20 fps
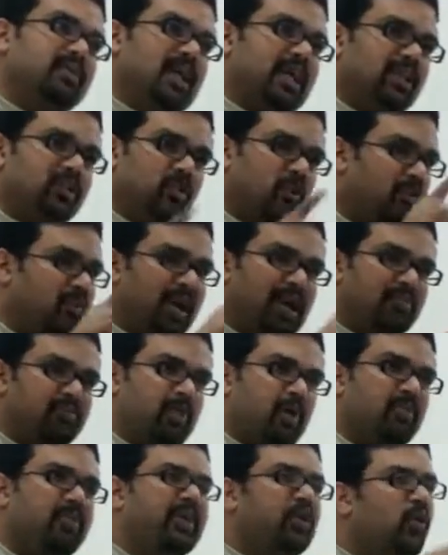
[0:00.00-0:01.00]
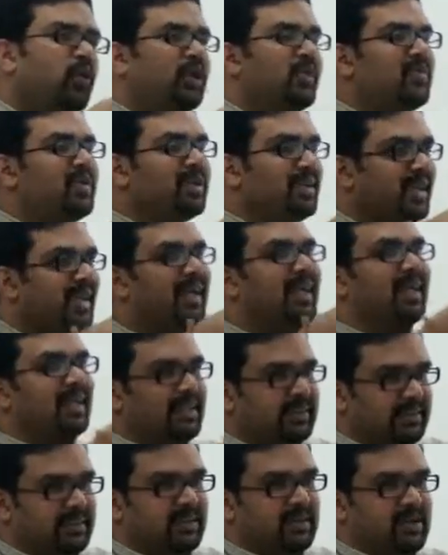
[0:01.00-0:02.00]
That is our main problem. We don't even
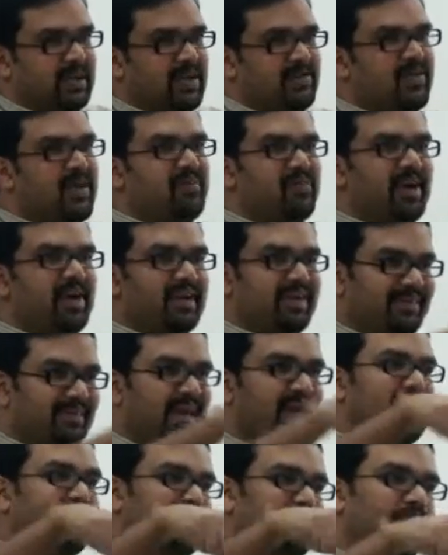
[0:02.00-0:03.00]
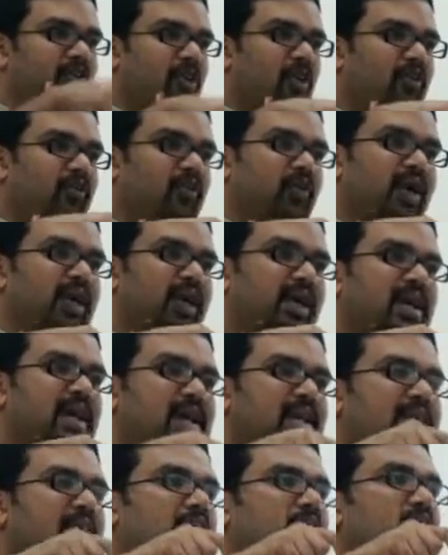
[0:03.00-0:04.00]
think when we are designing the software
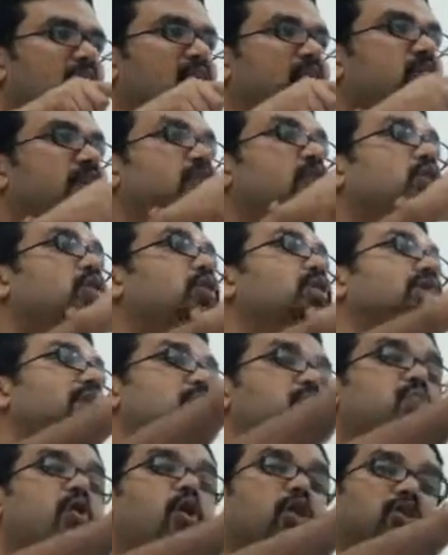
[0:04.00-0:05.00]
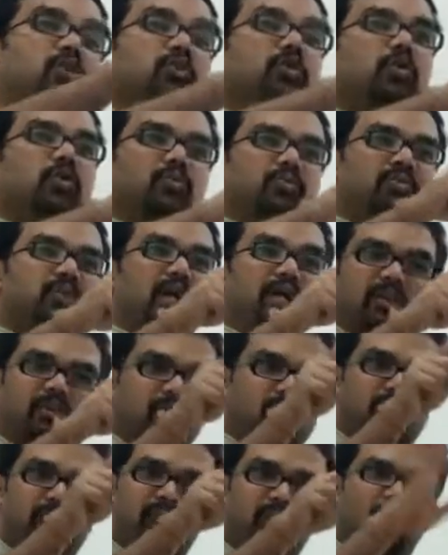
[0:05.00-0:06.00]
that we have to include them also. That is
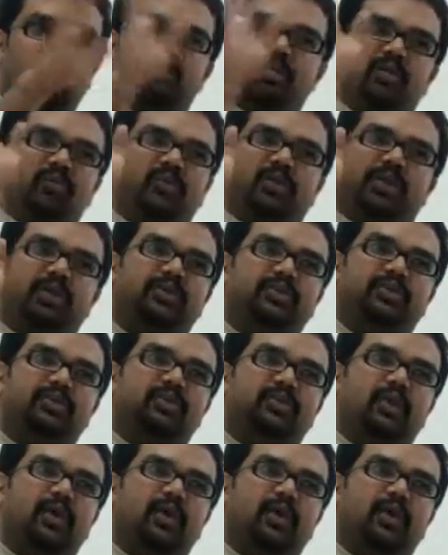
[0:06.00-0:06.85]
one problem with this.